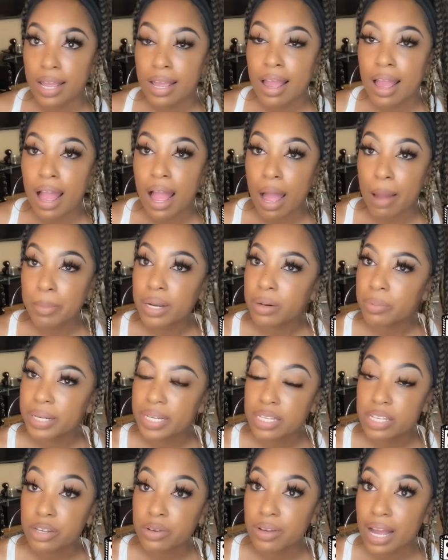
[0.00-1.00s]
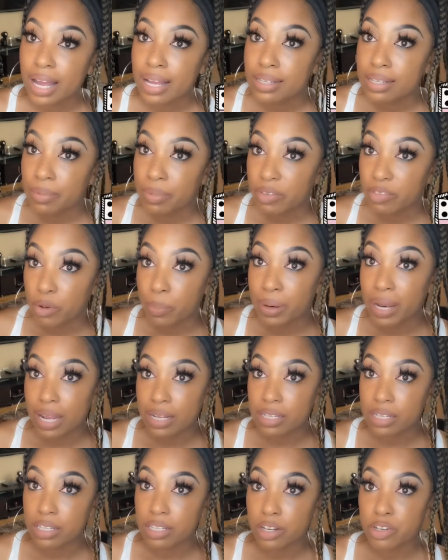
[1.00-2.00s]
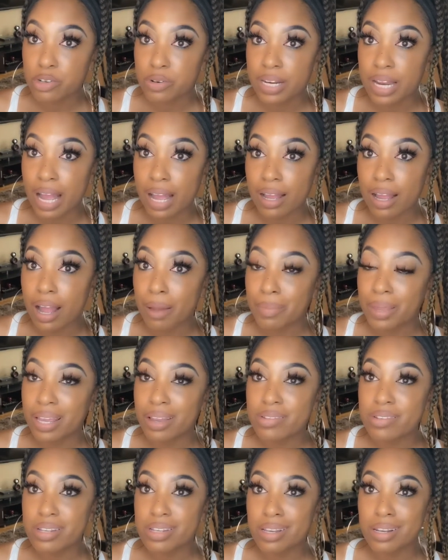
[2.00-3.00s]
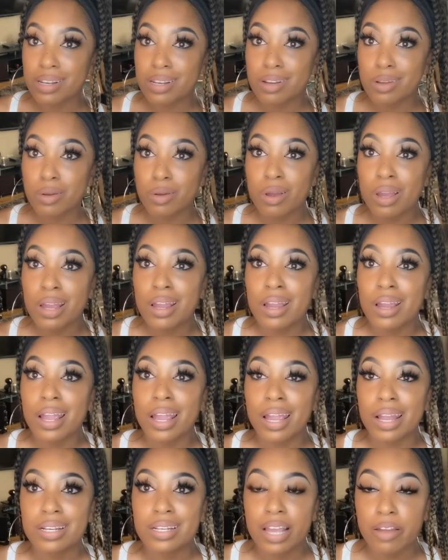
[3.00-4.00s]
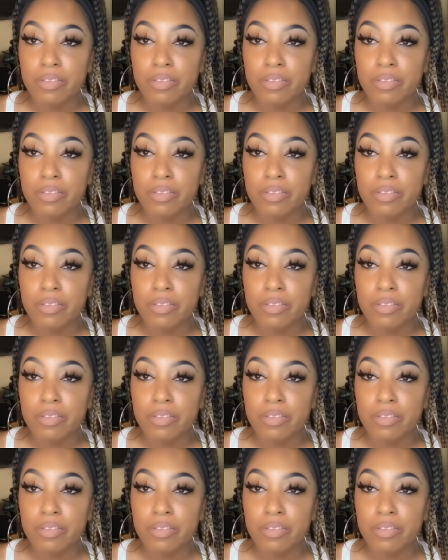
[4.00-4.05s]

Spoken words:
I'm going to read to you guys something from plasticsurgery.com that gives us a little in-depth